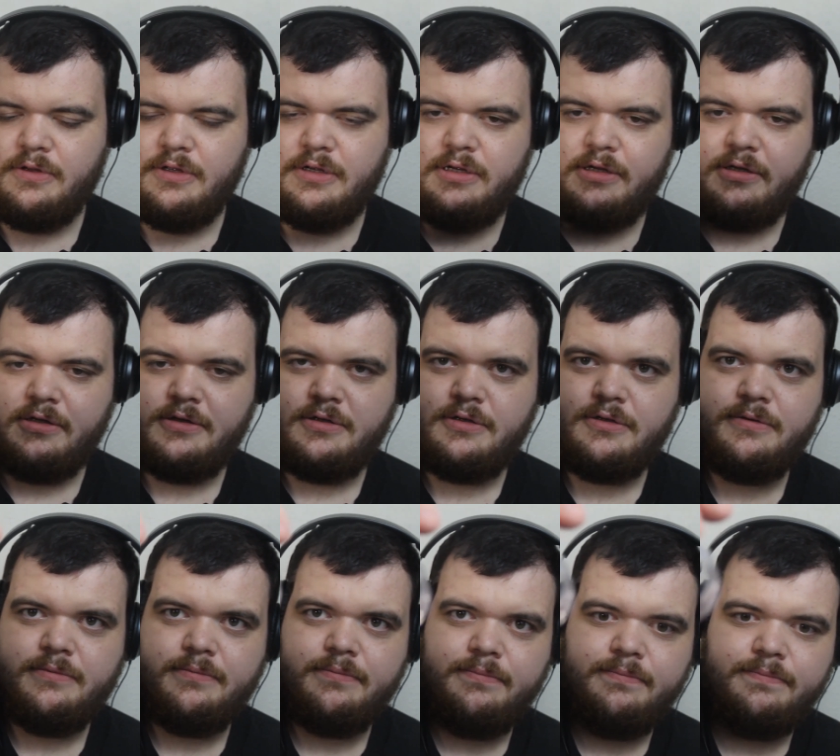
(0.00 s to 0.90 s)
Is
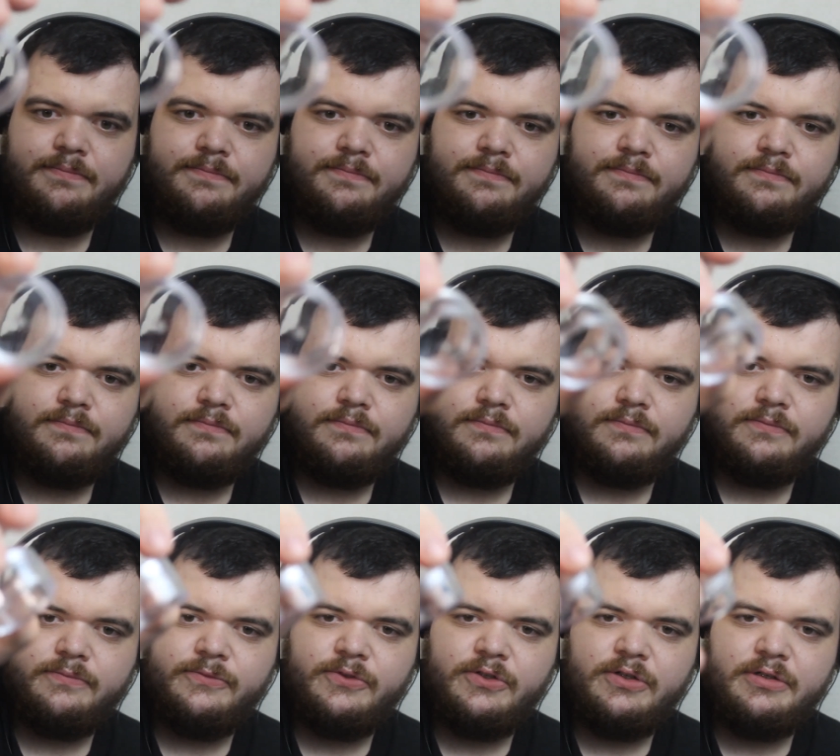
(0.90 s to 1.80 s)

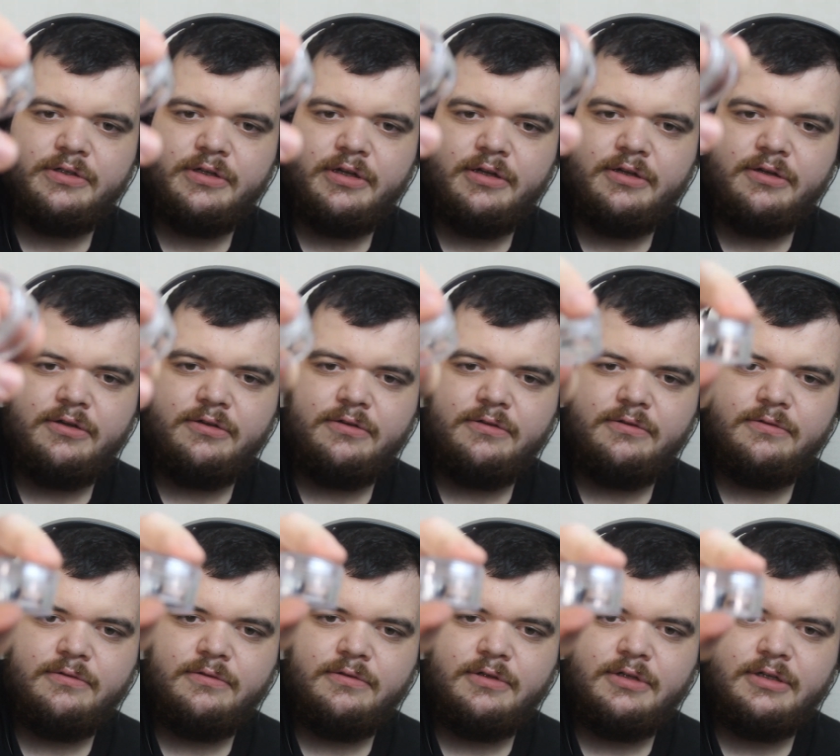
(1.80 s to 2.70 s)
just a little
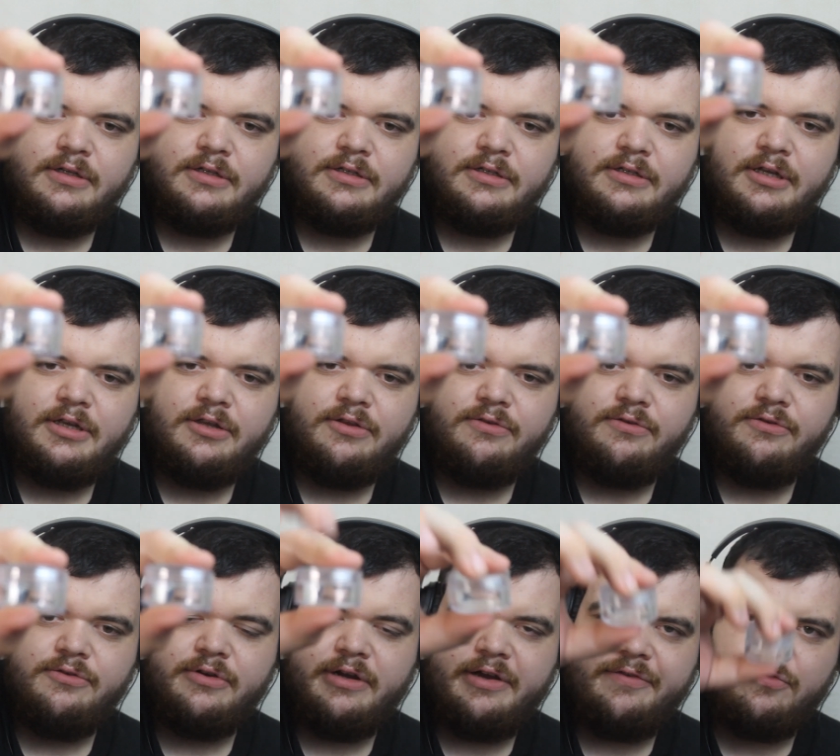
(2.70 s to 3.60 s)
like see-through
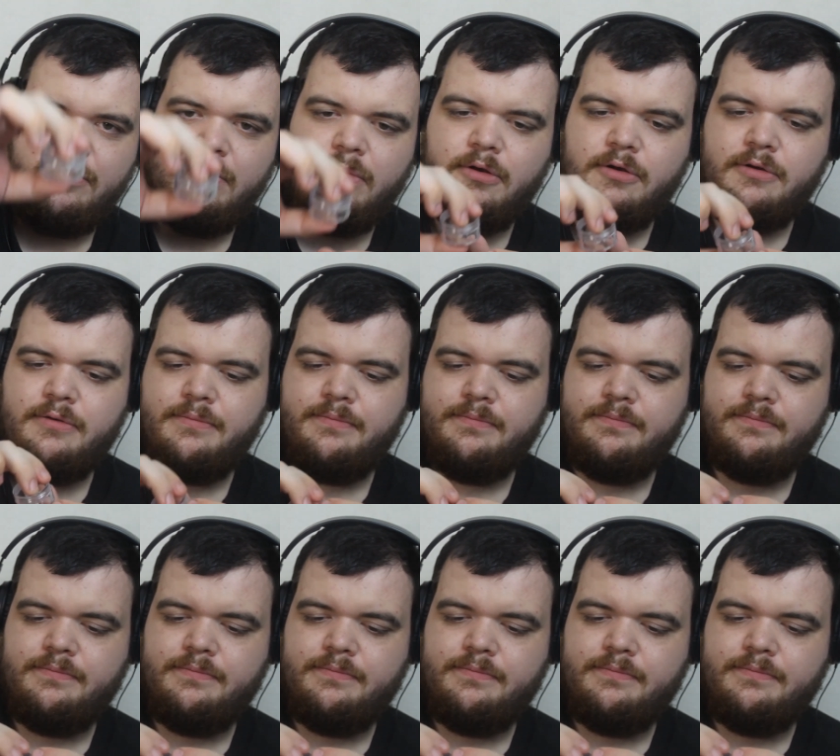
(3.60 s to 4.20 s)
travel pot.